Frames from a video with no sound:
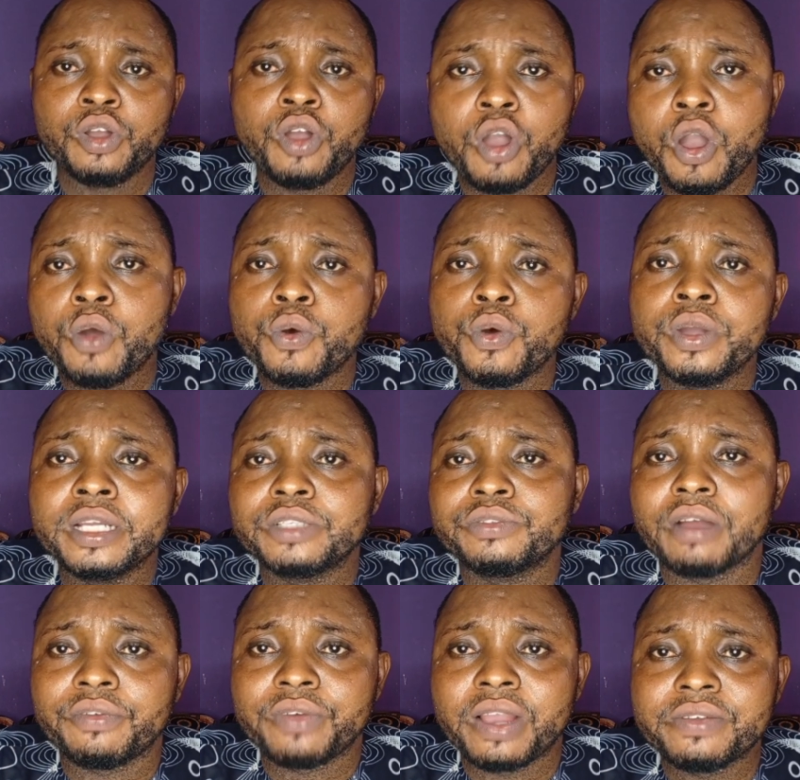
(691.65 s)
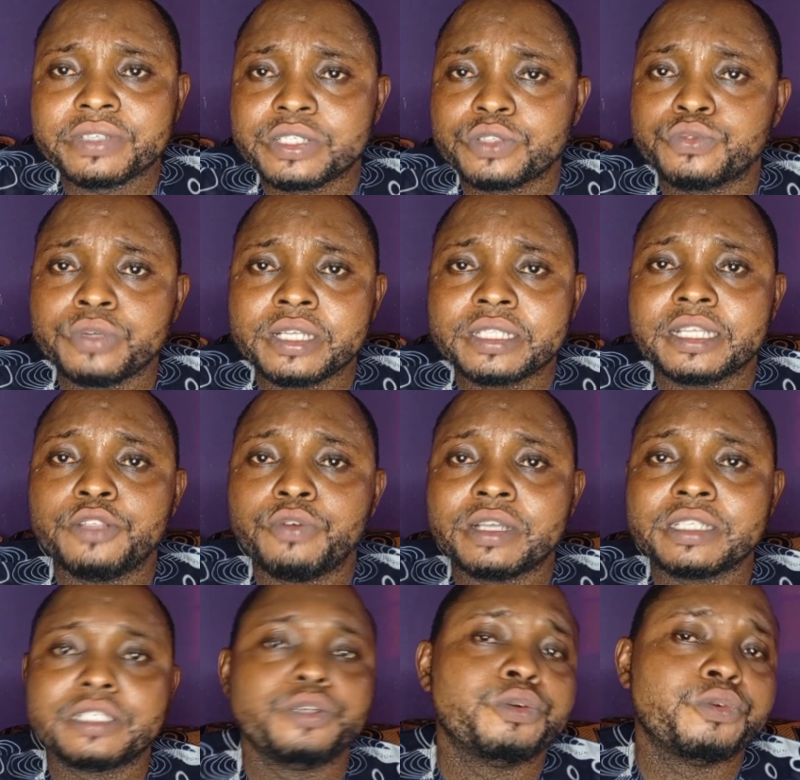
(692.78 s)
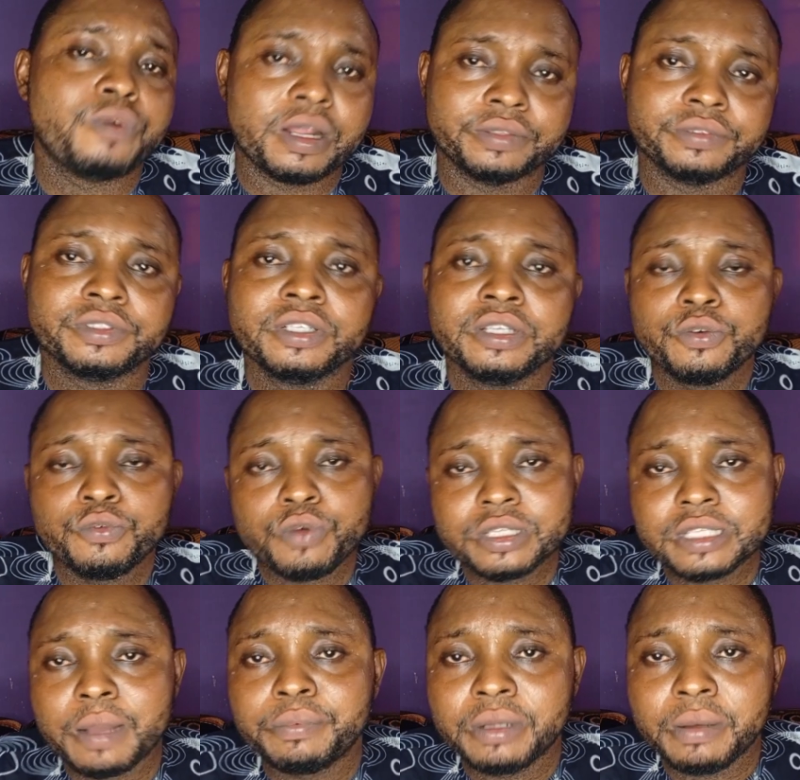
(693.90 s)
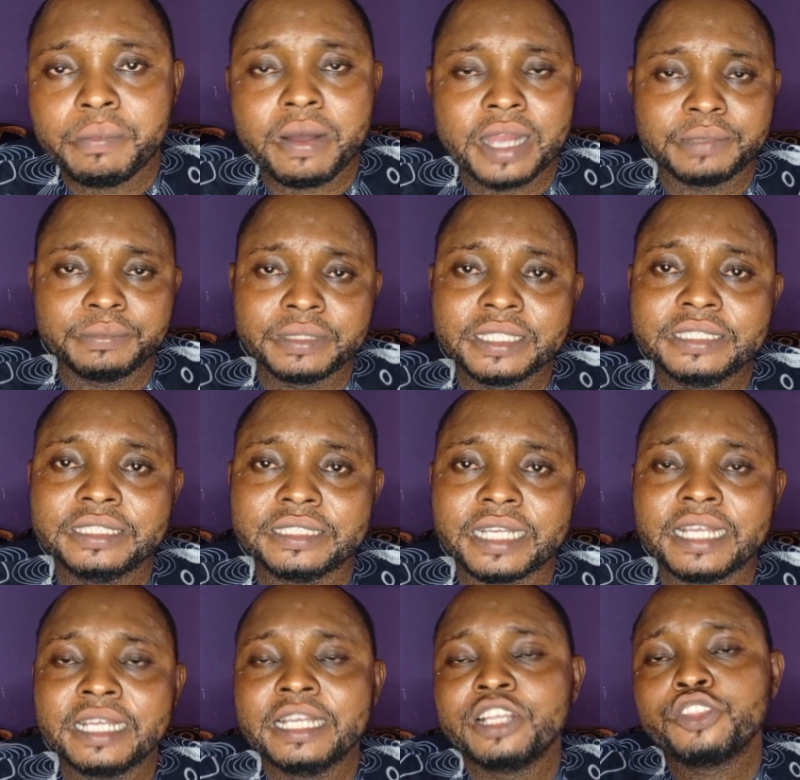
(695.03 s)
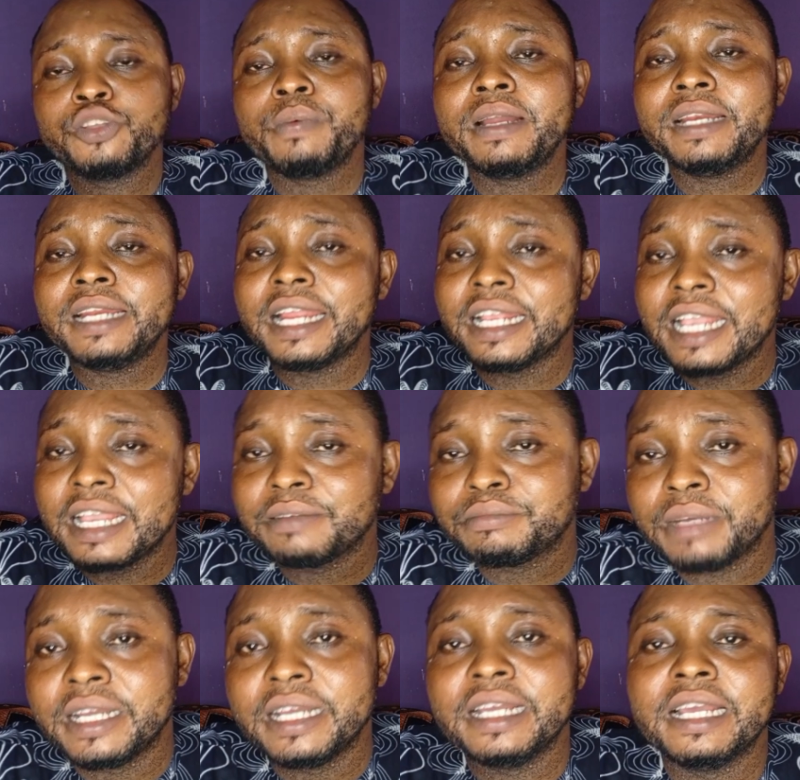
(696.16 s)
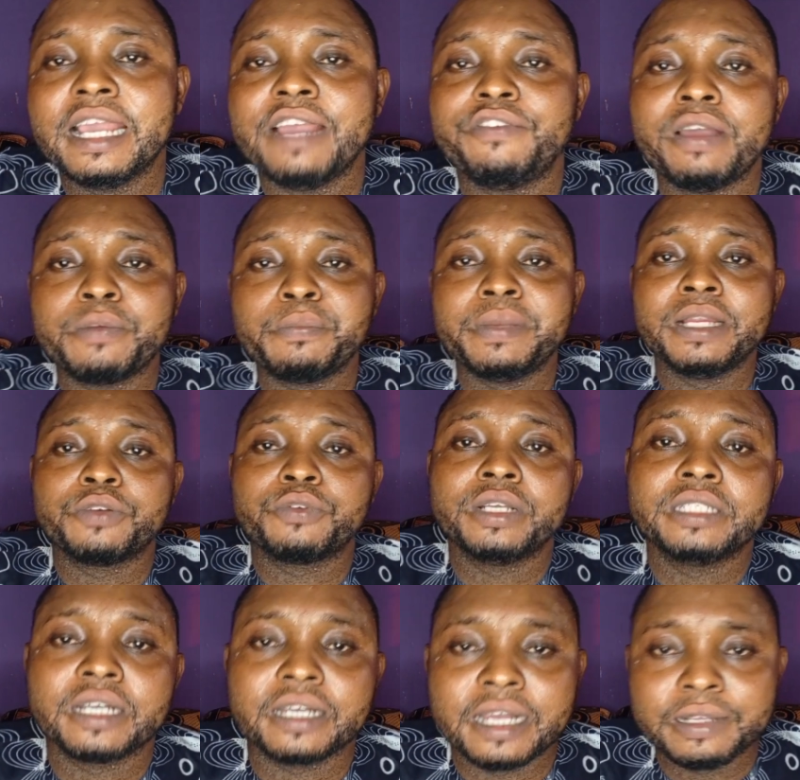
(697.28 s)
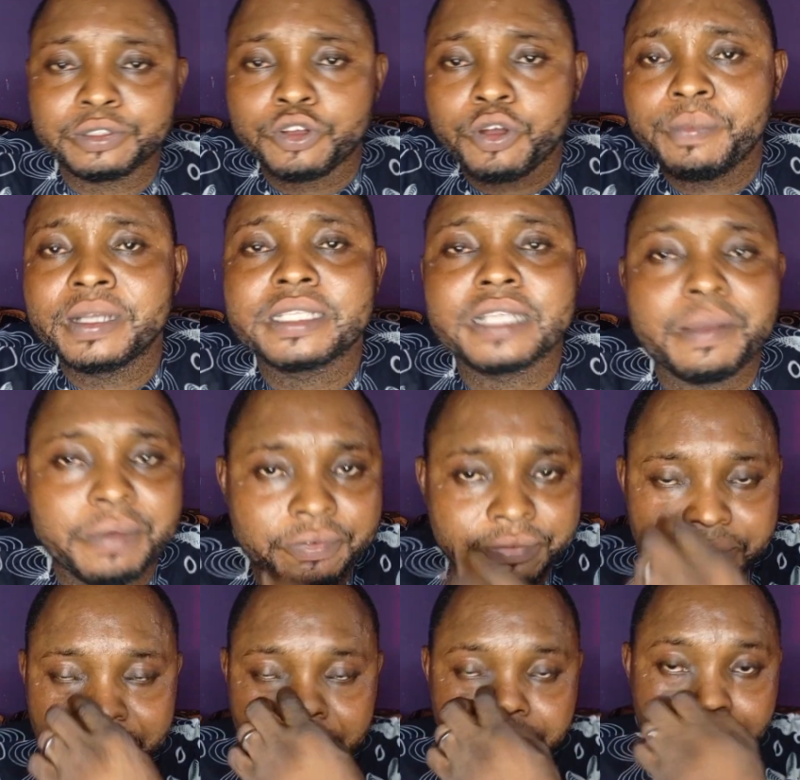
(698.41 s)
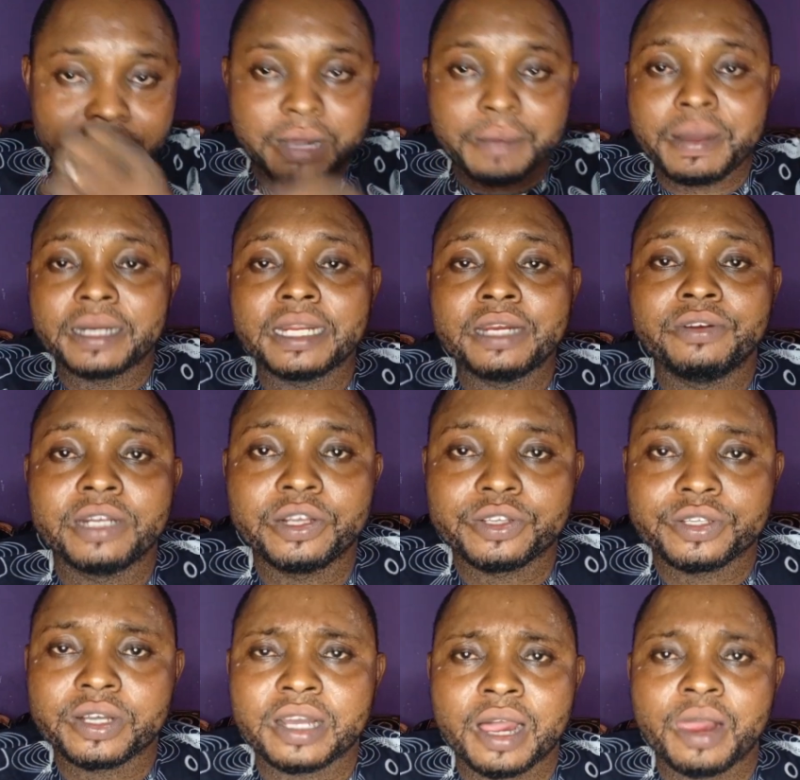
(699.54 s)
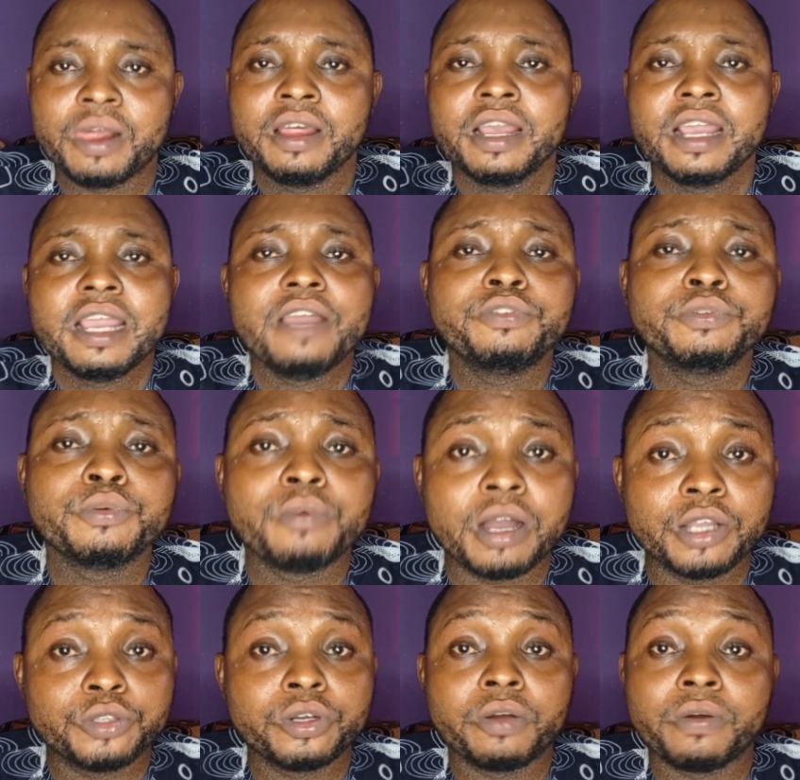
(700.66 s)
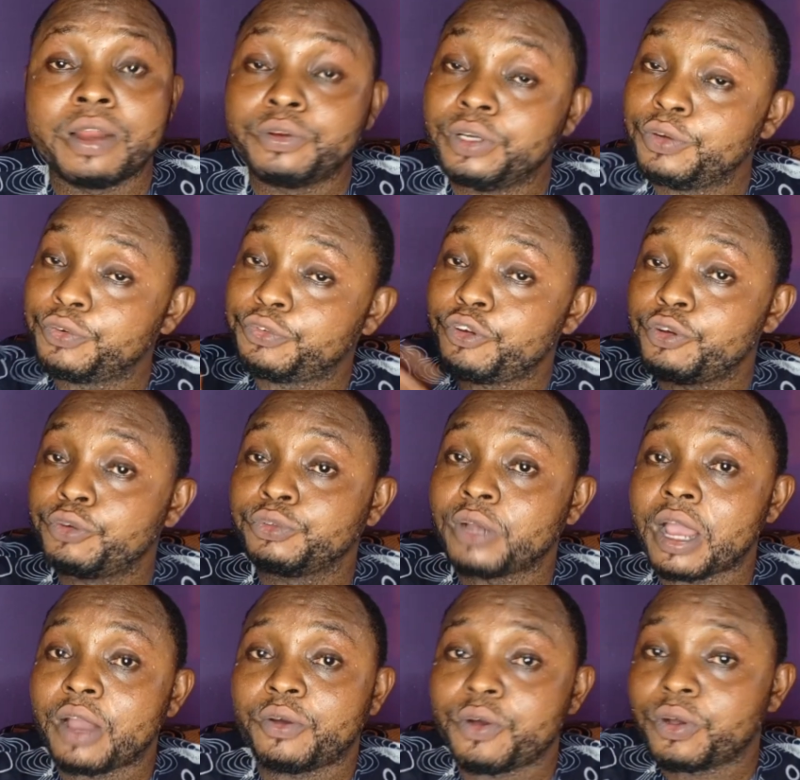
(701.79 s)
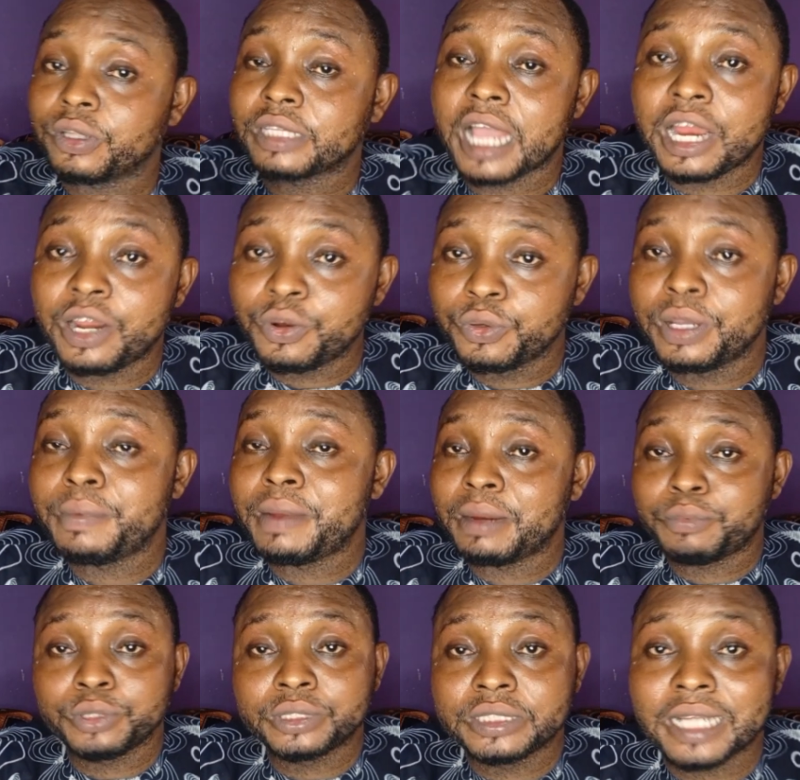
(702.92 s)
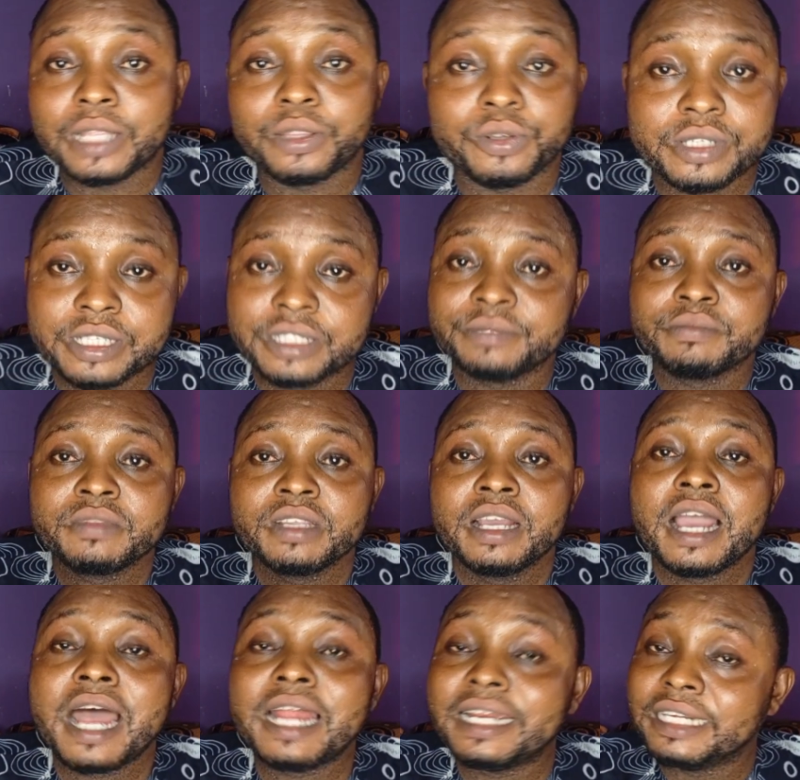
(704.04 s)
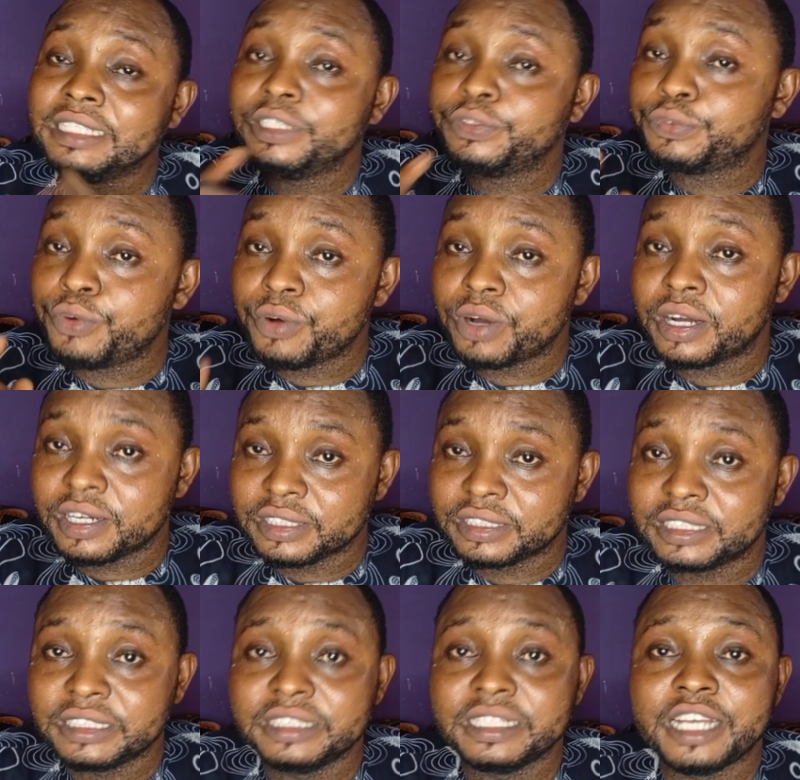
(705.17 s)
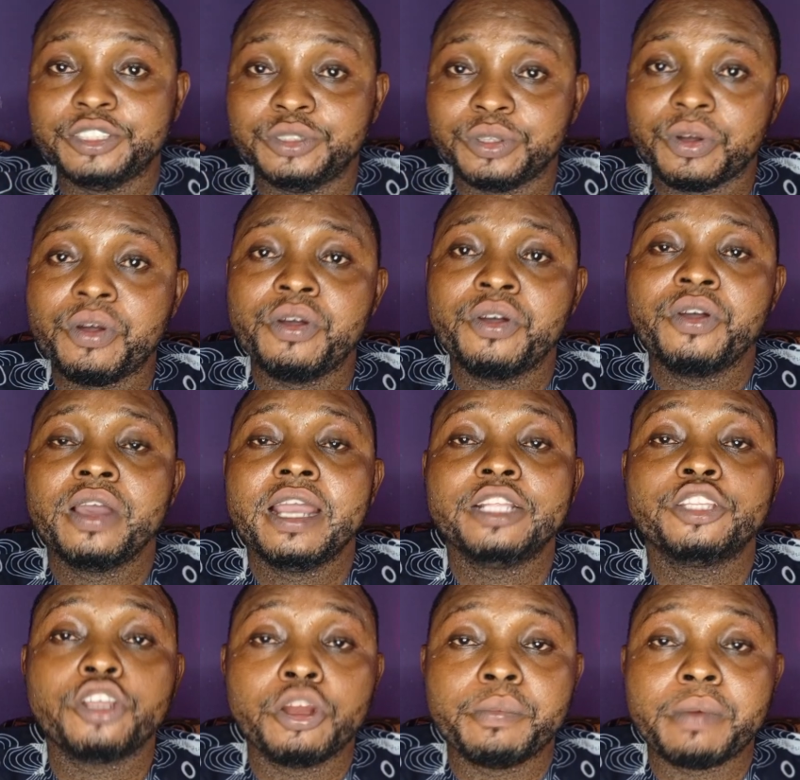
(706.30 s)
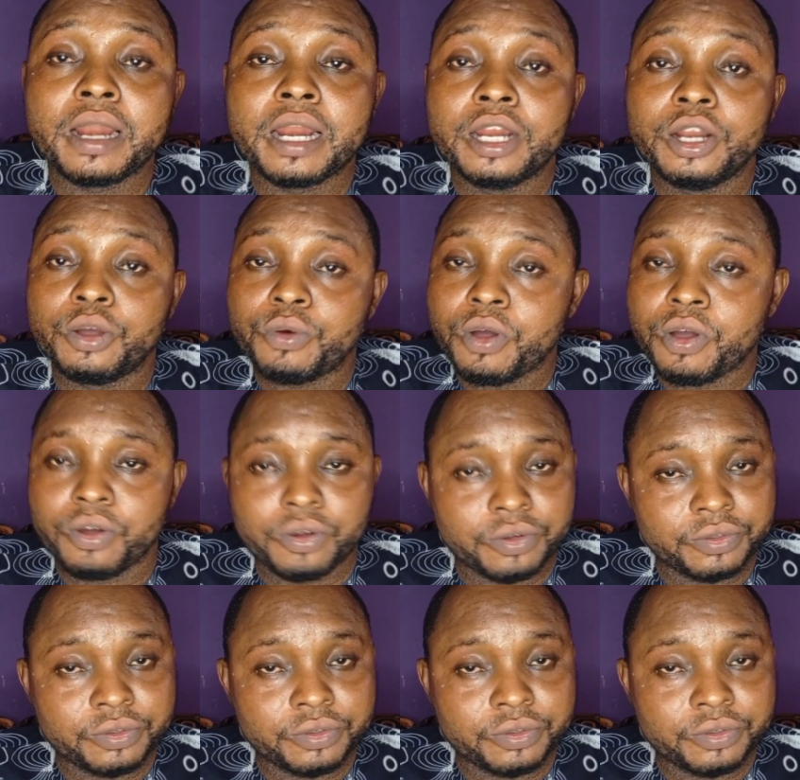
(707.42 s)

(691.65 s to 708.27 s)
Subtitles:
08156281301 WhatsApp number and me ejin to ba de ye pe e fe be question kan is comment abe video ko kan ma de lo yo soka en fun gbogbo to na wa lori phone akoko ta nlo e ma ipo ti ya to si a de need phone kan si ejo e to lon ba ran lowo